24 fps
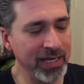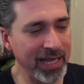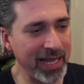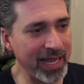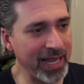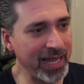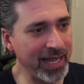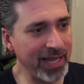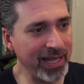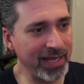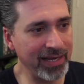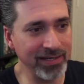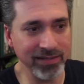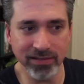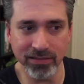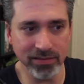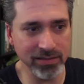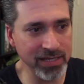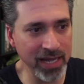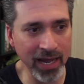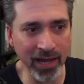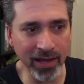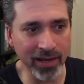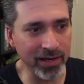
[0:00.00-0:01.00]
And
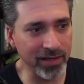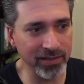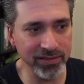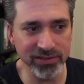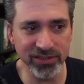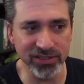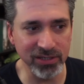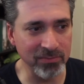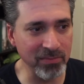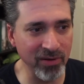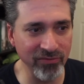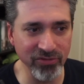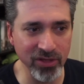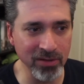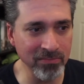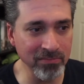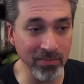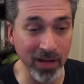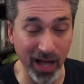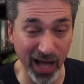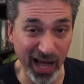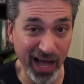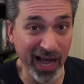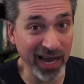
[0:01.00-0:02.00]
yeah, some of
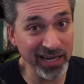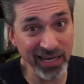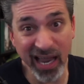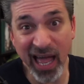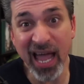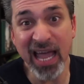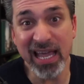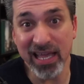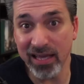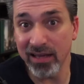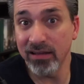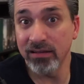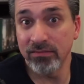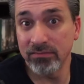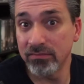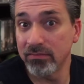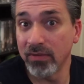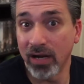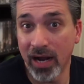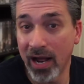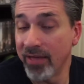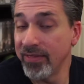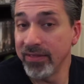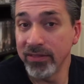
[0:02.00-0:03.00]
them I like.
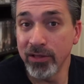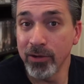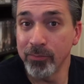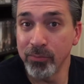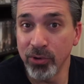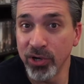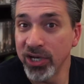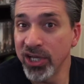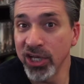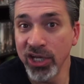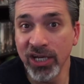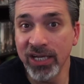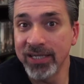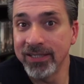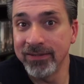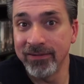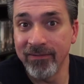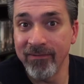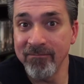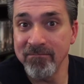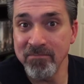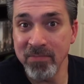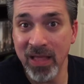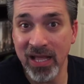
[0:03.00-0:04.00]
I think they're pretty good.
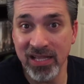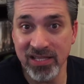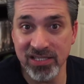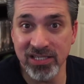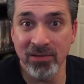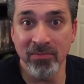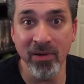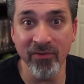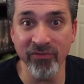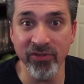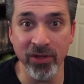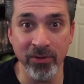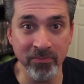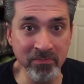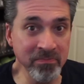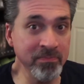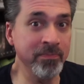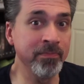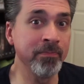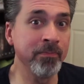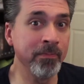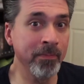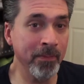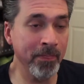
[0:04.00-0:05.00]
And some of them
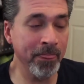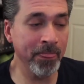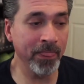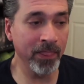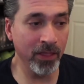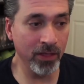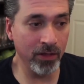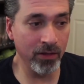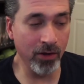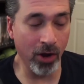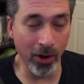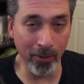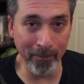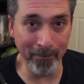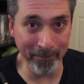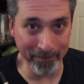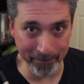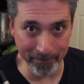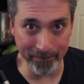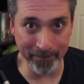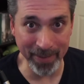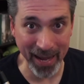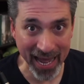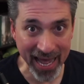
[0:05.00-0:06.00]
are
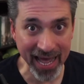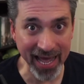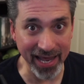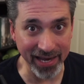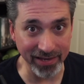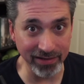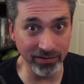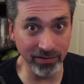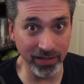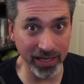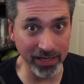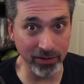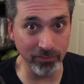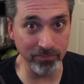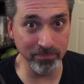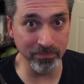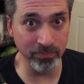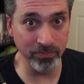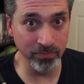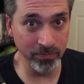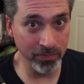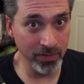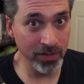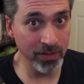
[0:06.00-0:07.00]
bad, like
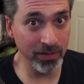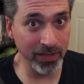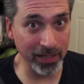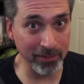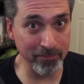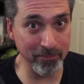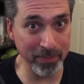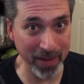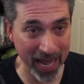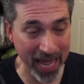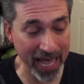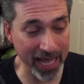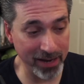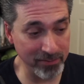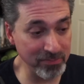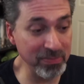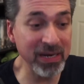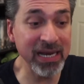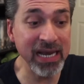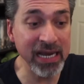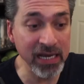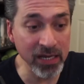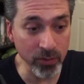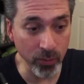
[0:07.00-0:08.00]
bad.
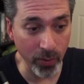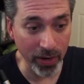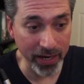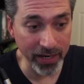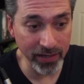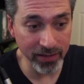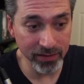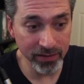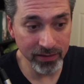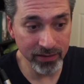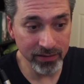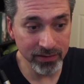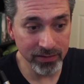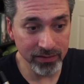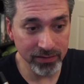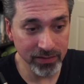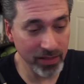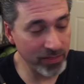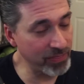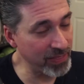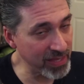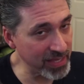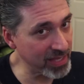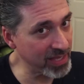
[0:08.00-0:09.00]
But anyway,
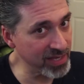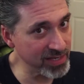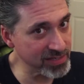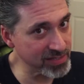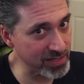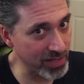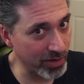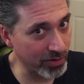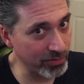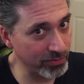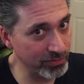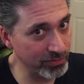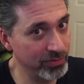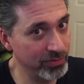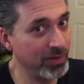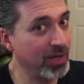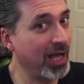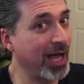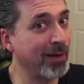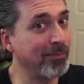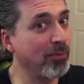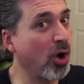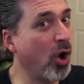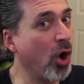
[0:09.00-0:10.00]
the thing is though,
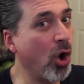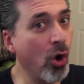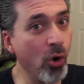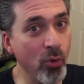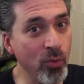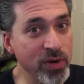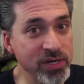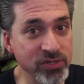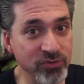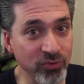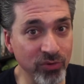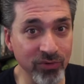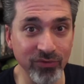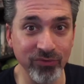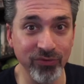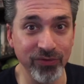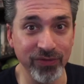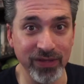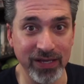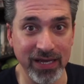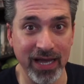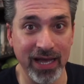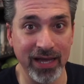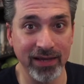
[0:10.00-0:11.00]
I'm always rooting for
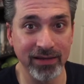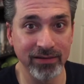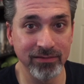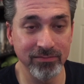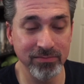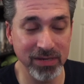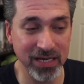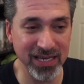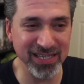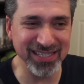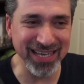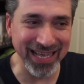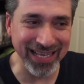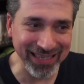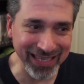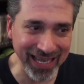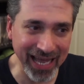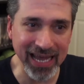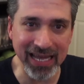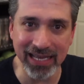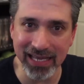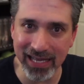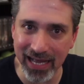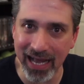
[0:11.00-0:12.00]
the guy because I
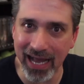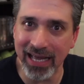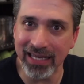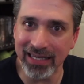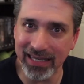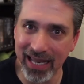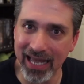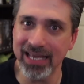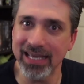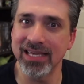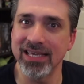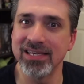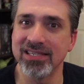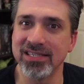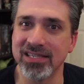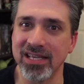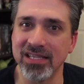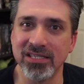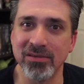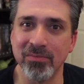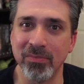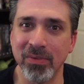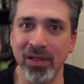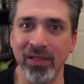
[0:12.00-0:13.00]
like his
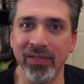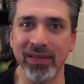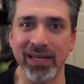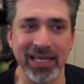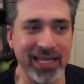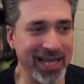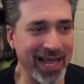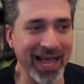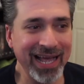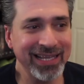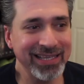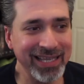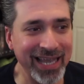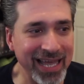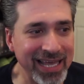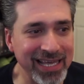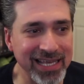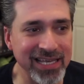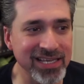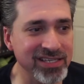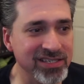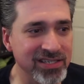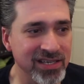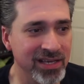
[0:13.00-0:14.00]
sensibility. I like
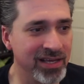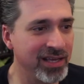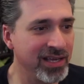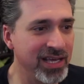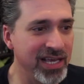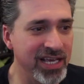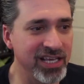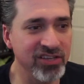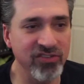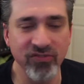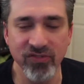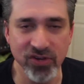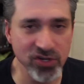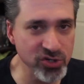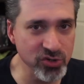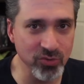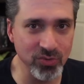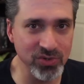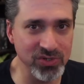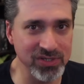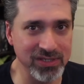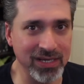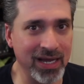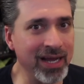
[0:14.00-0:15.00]
his
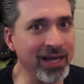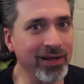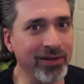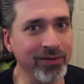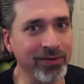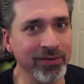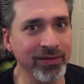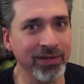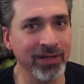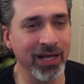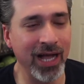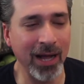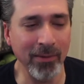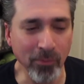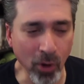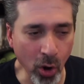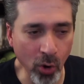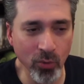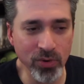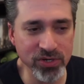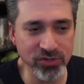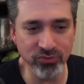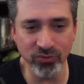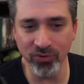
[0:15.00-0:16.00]
visual style. I'm
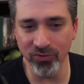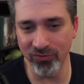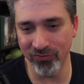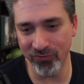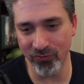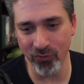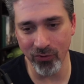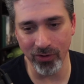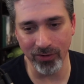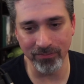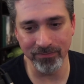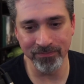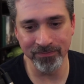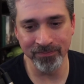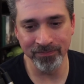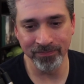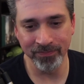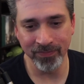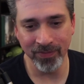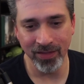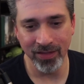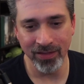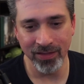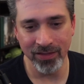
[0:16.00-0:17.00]
always rooting for him.
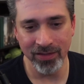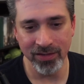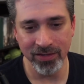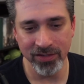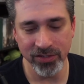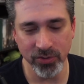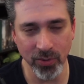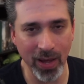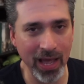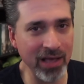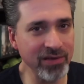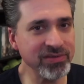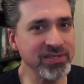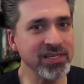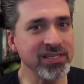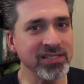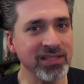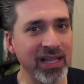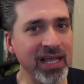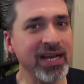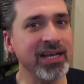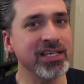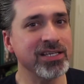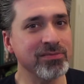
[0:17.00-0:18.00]
So how's his
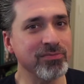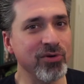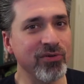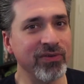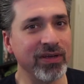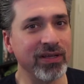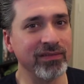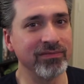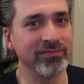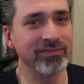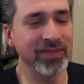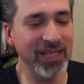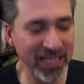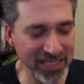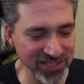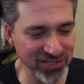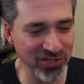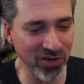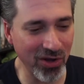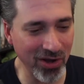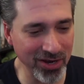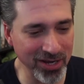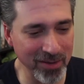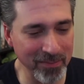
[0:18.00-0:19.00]
latest movie? Let's
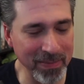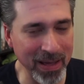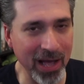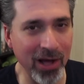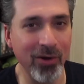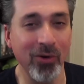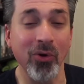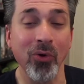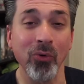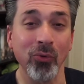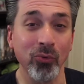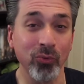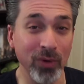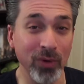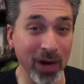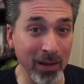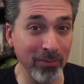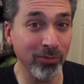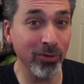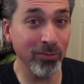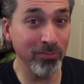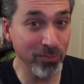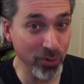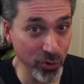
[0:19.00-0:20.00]
talk about
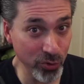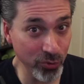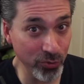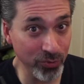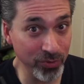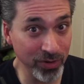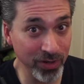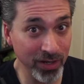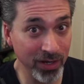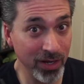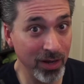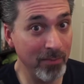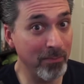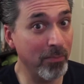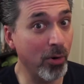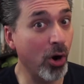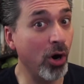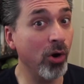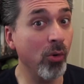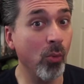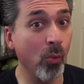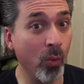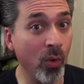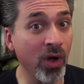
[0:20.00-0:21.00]
Rebel Moon,
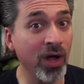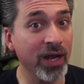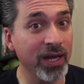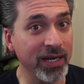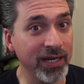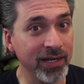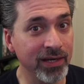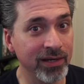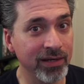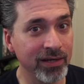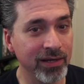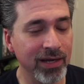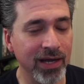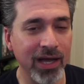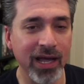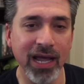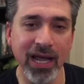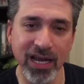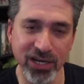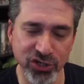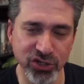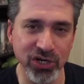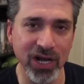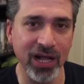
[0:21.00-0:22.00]
Part 1,
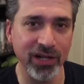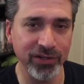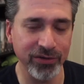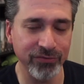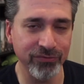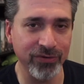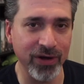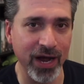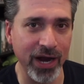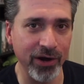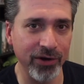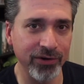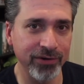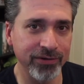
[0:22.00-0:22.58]
A Child of Fire.